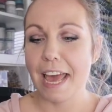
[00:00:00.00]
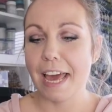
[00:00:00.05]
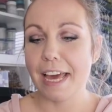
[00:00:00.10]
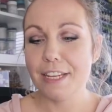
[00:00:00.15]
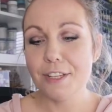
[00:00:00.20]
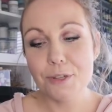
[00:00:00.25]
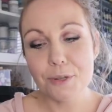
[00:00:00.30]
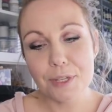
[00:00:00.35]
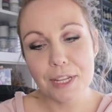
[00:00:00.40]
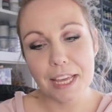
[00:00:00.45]

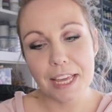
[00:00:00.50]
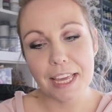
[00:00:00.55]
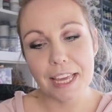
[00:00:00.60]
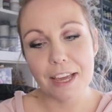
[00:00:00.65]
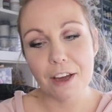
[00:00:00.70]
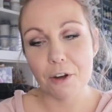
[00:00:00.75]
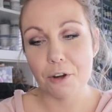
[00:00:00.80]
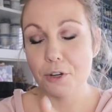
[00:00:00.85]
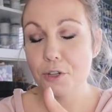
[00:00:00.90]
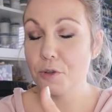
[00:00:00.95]
and
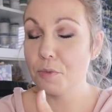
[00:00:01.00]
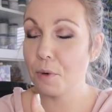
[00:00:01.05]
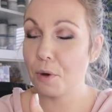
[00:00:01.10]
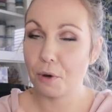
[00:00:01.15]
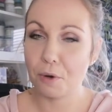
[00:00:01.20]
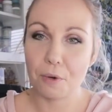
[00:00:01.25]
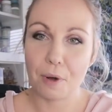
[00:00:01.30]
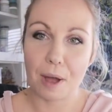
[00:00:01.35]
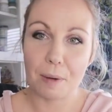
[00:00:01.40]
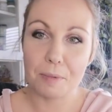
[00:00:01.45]
today or
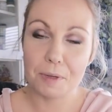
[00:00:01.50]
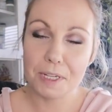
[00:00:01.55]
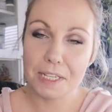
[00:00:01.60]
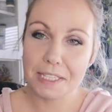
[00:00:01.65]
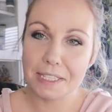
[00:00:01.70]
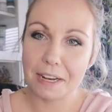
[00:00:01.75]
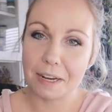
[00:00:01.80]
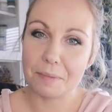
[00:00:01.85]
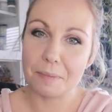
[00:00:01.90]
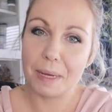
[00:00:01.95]
tomorrow I'm gonna
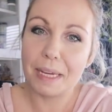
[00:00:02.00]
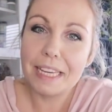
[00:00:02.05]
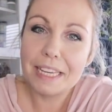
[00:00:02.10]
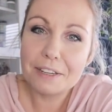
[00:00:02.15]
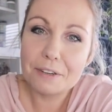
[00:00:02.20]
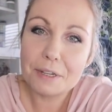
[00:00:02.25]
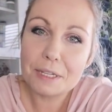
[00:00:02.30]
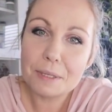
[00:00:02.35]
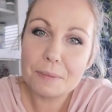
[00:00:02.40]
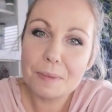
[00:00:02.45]
start making
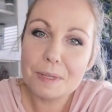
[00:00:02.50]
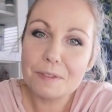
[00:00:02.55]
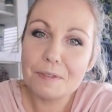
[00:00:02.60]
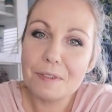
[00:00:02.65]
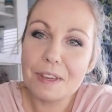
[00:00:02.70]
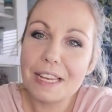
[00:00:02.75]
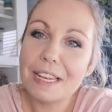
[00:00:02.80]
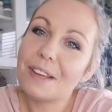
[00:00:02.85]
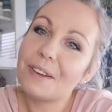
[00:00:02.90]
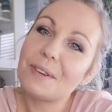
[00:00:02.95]
Christmas
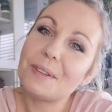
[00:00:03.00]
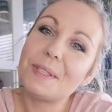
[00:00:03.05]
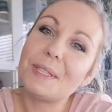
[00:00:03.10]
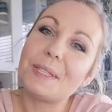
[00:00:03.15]
videos.